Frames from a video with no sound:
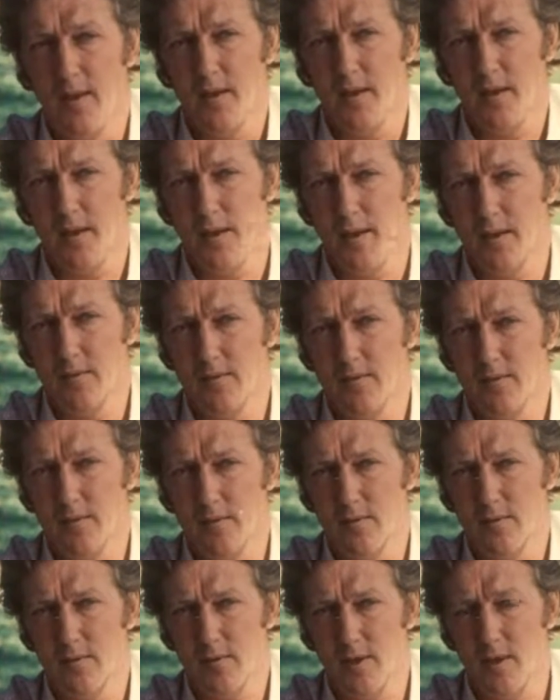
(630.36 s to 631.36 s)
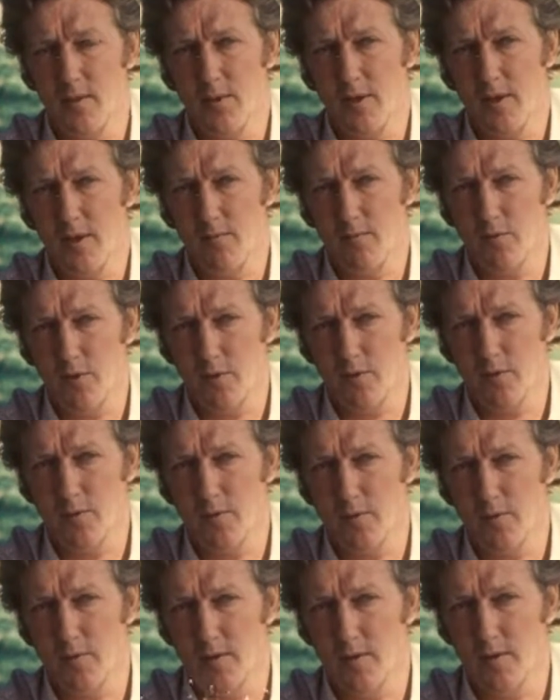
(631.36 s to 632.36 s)
and they became
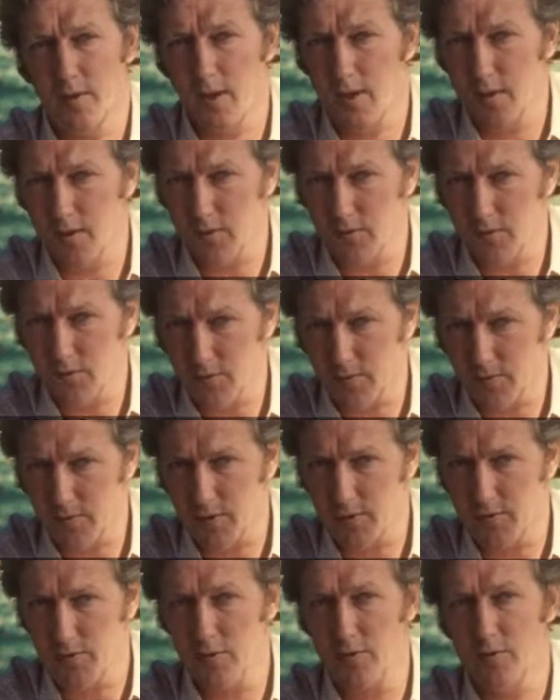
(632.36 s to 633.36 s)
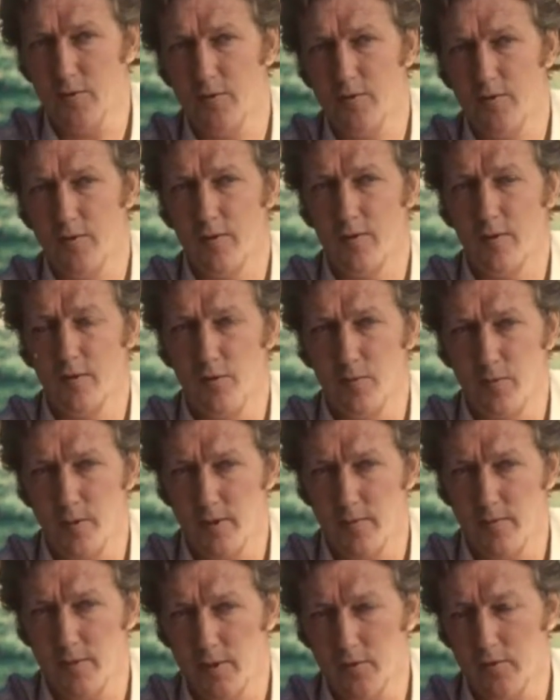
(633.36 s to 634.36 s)
vulnerable in 1972, during the spring
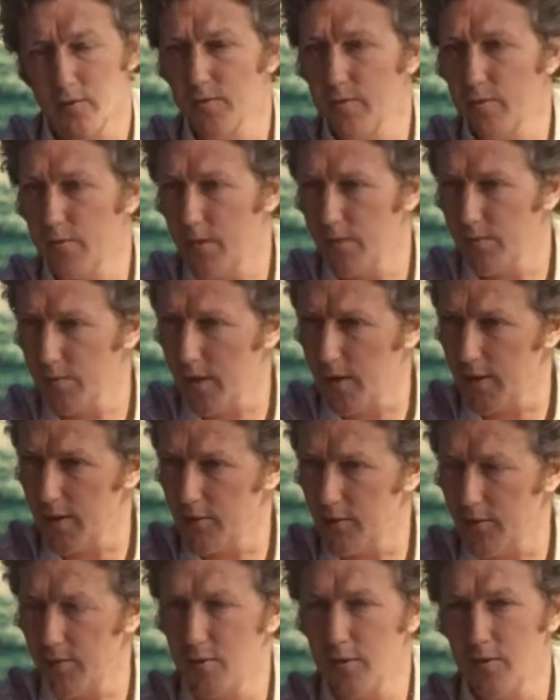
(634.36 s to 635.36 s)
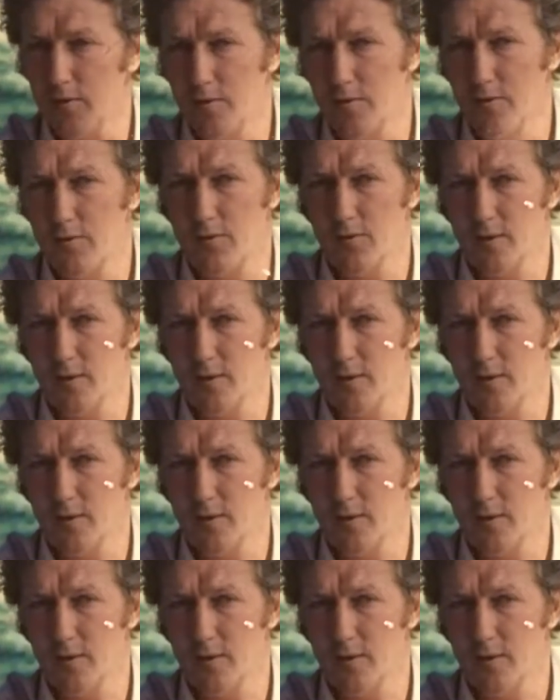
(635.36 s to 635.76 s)
offensive of 1972, to